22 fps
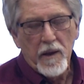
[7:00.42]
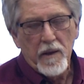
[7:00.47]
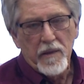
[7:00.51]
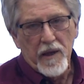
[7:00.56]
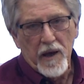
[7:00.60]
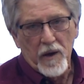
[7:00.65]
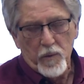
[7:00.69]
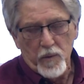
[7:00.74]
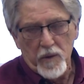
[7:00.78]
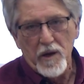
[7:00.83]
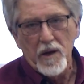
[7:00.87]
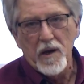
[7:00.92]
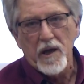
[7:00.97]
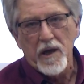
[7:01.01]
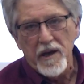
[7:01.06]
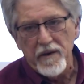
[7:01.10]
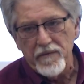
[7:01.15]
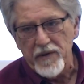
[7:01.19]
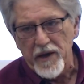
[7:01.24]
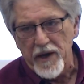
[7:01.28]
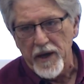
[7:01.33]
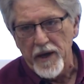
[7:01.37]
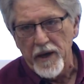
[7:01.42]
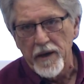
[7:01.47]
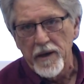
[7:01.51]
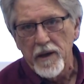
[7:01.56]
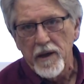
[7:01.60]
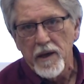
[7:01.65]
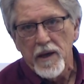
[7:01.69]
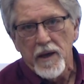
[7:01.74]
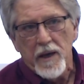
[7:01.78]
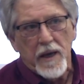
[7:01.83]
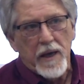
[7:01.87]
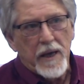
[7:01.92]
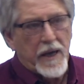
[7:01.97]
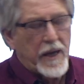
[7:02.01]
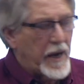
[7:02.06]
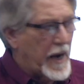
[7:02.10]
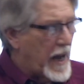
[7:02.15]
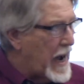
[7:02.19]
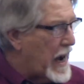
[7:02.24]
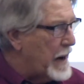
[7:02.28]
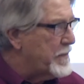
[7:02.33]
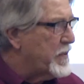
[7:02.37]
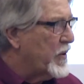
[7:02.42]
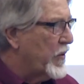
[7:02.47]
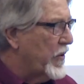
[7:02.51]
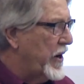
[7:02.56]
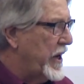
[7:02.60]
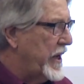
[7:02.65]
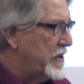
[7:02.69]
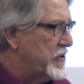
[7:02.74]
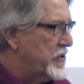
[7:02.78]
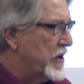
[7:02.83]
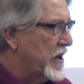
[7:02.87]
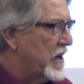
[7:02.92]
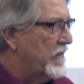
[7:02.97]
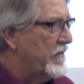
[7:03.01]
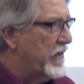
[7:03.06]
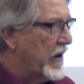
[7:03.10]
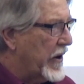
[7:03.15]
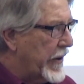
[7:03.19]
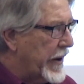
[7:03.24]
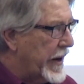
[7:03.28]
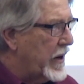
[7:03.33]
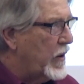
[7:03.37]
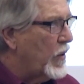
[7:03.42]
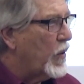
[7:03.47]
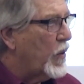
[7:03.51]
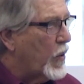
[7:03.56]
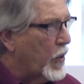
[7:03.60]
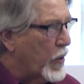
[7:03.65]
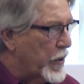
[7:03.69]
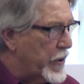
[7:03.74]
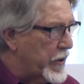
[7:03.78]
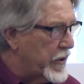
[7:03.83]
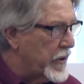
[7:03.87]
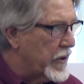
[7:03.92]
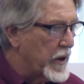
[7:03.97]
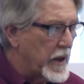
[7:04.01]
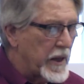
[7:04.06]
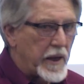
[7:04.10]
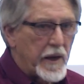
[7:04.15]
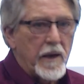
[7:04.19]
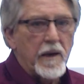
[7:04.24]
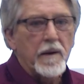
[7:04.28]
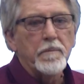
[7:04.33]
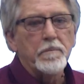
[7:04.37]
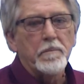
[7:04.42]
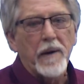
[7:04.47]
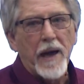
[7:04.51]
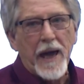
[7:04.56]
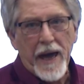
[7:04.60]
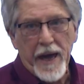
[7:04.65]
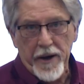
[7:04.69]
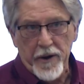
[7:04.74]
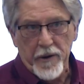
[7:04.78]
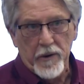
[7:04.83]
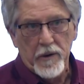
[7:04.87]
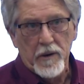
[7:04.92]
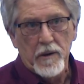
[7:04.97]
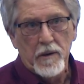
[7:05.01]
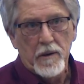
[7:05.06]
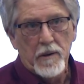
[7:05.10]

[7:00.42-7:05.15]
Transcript: that we live in, it operates in a very orderly manner.